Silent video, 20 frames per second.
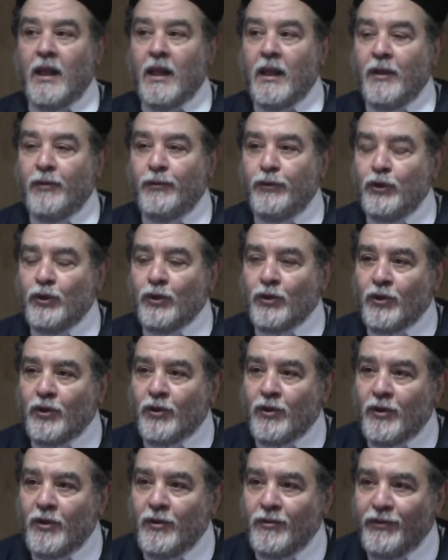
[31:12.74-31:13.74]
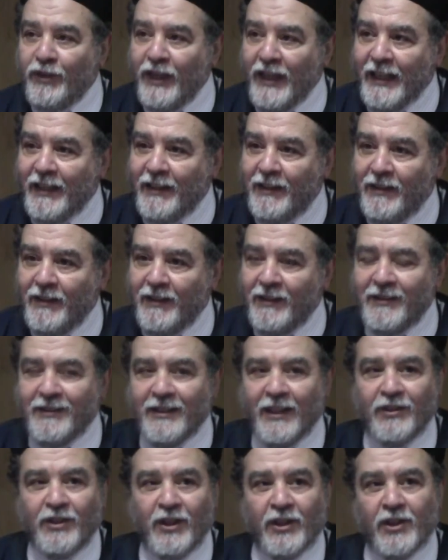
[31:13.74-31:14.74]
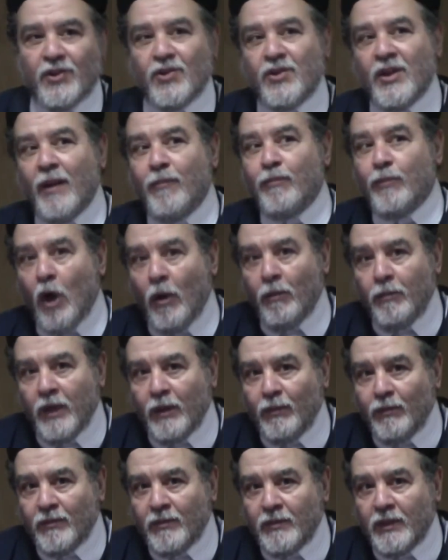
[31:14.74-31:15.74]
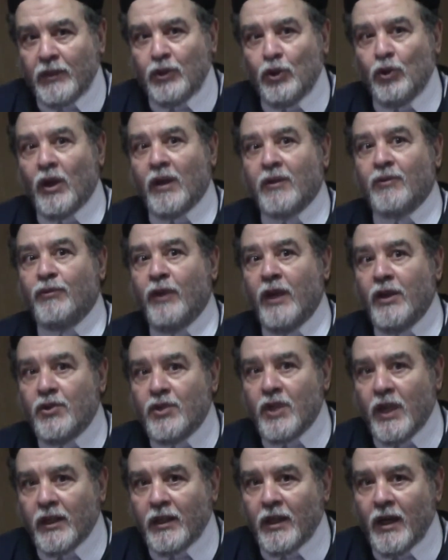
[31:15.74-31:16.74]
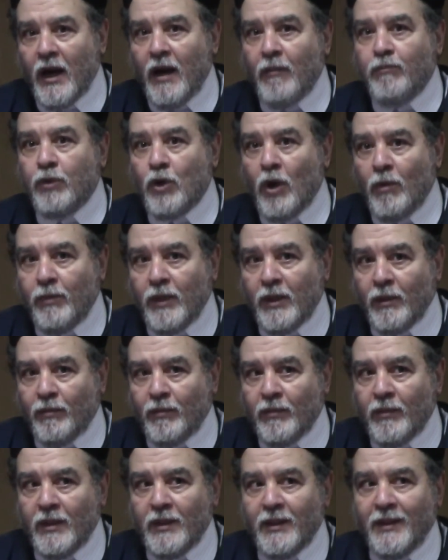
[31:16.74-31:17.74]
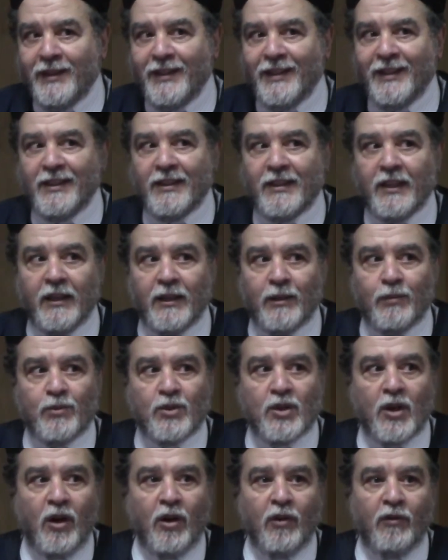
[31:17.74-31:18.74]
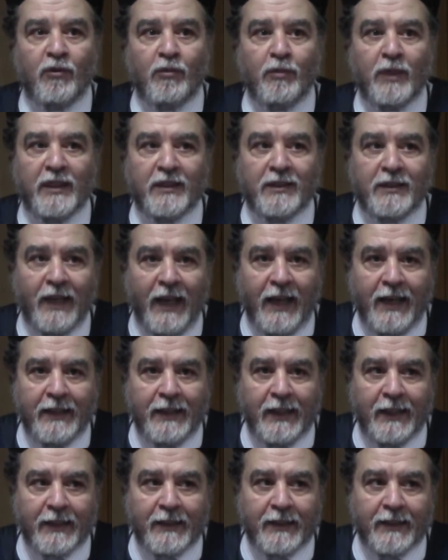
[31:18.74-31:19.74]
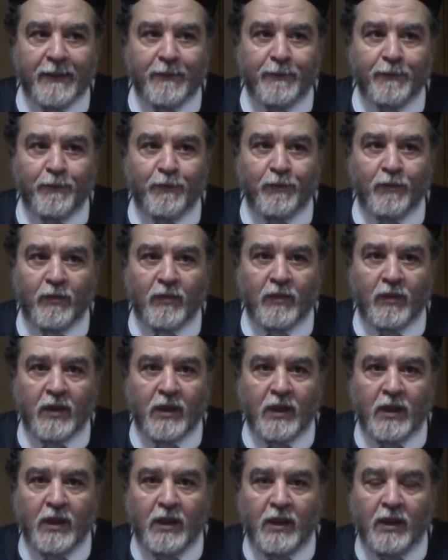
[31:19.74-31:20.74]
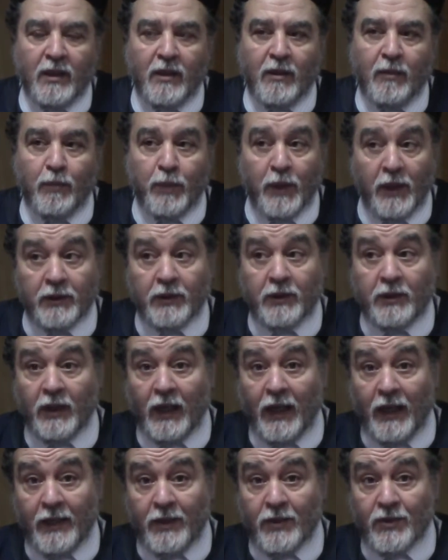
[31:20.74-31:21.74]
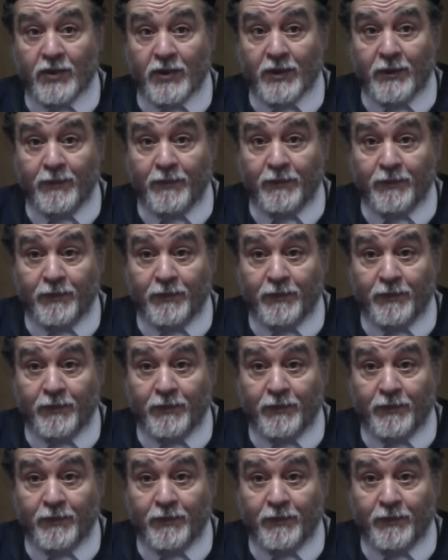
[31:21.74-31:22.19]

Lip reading: If you feel that there is a problem, that you are facing a problem in terms of maintaining blood ties,